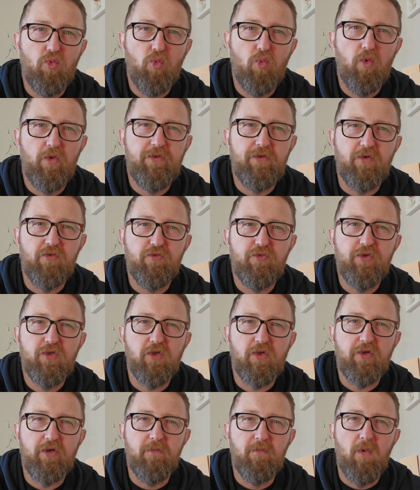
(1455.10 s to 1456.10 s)
whether
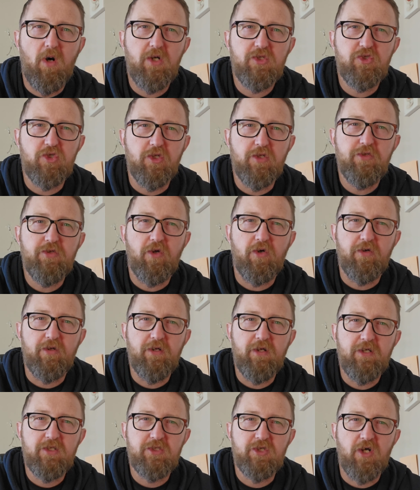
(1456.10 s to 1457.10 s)
real or imagined or
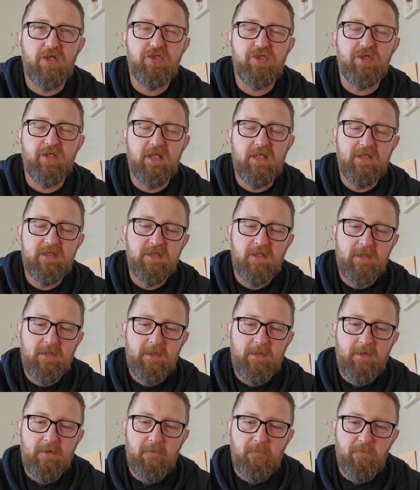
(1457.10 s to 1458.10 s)
exaggerated,
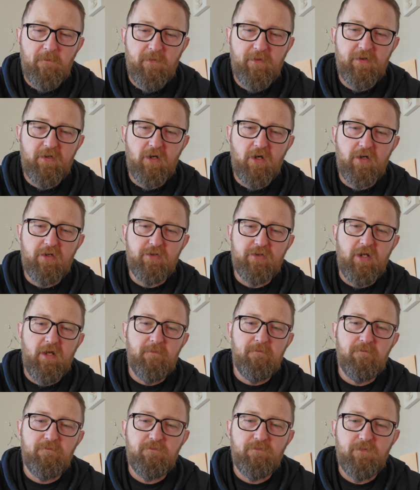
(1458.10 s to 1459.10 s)
there are
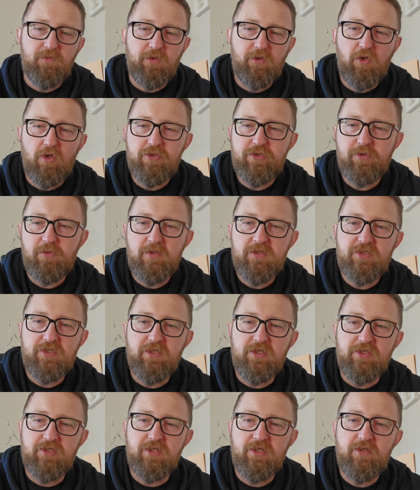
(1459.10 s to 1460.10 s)
um,
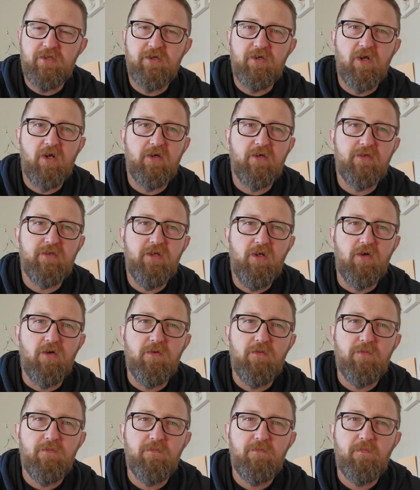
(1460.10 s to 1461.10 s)
consequences and there are, you
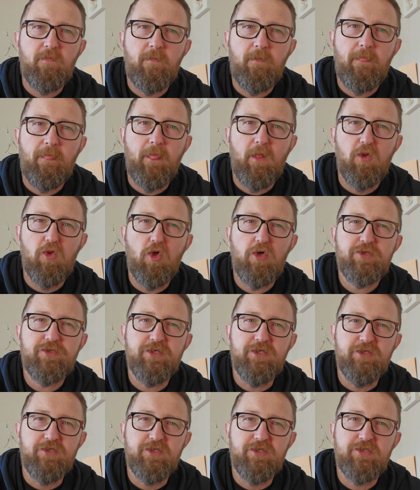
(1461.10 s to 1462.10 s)
know,
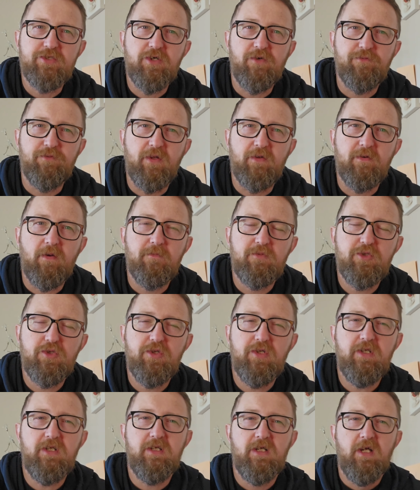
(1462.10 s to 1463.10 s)
losses and stuff. Now, I'm
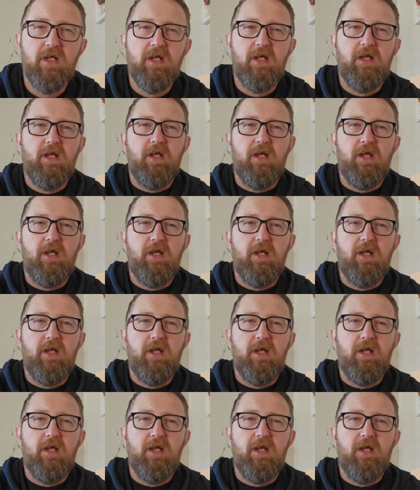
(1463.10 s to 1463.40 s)
sure he,